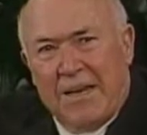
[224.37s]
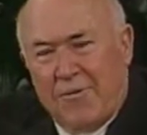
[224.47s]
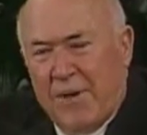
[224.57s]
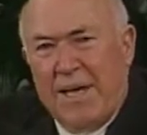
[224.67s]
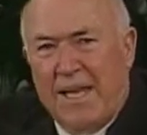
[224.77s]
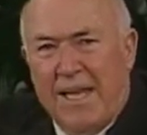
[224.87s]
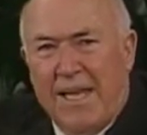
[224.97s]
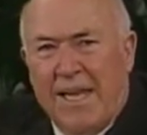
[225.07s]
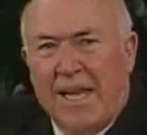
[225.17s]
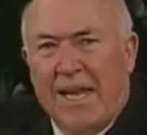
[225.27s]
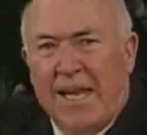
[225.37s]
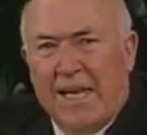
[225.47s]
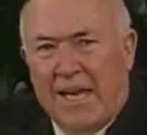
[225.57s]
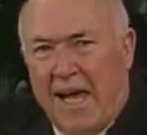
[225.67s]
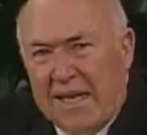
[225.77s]
really
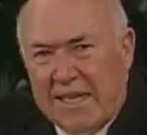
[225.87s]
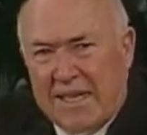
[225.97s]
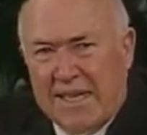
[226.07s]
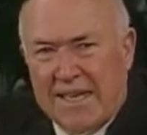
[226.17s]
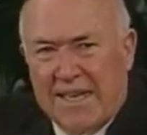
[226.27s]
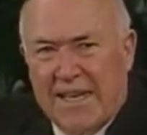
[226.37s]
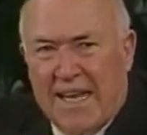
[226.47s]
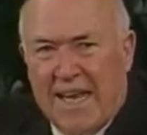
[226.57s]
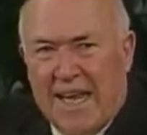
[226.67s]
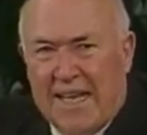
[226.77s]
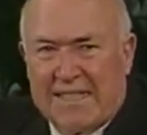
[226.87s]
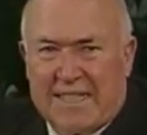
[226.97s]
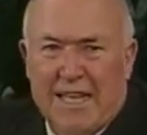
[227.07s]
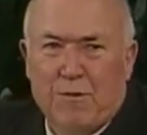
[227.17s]
not as